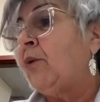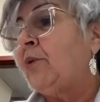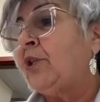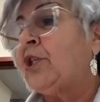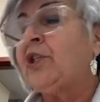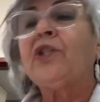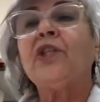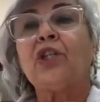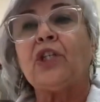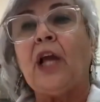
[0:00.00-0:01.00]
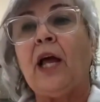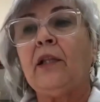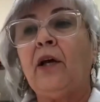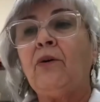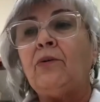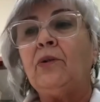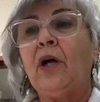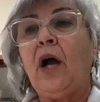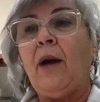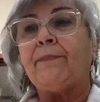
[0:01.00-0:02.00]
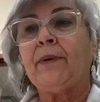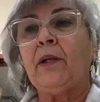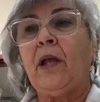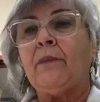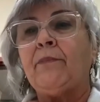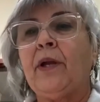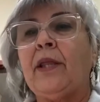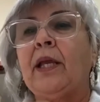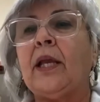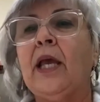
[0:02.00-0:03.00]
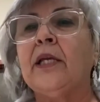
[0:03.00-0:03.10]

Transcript: which is the shallow upper lung breathing.